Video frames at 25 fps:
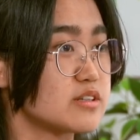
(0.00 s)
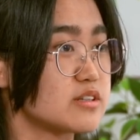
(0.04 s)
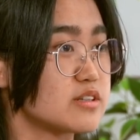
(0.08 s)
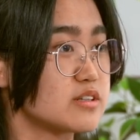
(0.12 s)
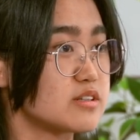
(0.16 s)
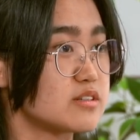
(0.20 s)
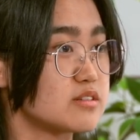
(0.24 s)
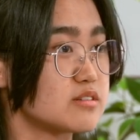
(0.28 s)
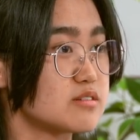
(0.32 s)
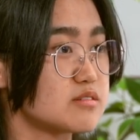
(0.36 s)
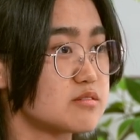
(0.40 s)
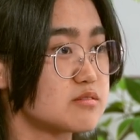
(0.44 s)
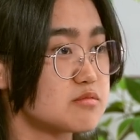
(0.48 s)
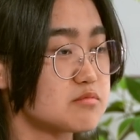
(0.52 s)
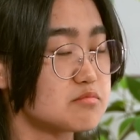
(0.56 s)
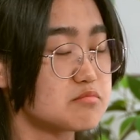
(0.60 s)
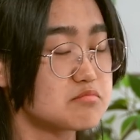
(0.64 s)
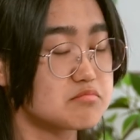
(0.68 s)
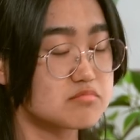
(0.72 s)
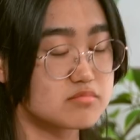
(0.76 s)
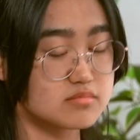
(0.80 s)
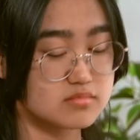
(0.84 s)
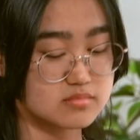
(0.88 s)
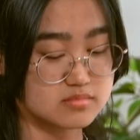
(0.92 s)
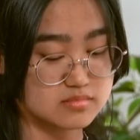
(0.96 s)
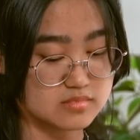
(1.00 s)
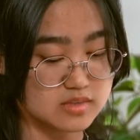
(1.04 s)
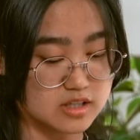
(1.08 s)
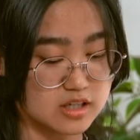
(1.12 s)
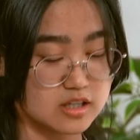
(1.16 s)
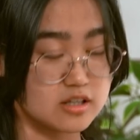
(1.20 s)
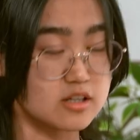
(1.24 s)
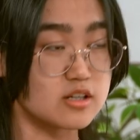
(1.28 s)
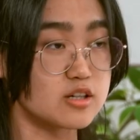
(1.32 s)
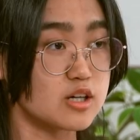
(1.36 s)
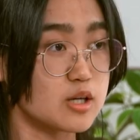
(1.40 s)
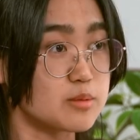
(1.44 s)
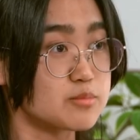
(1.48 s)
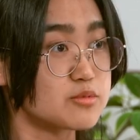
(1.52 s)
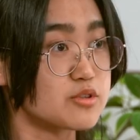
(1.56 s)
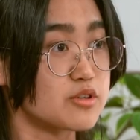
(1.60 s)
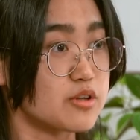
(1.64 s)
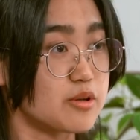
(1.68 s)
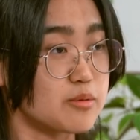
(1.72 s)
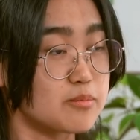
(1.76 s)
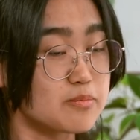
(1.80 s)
and I look up to them.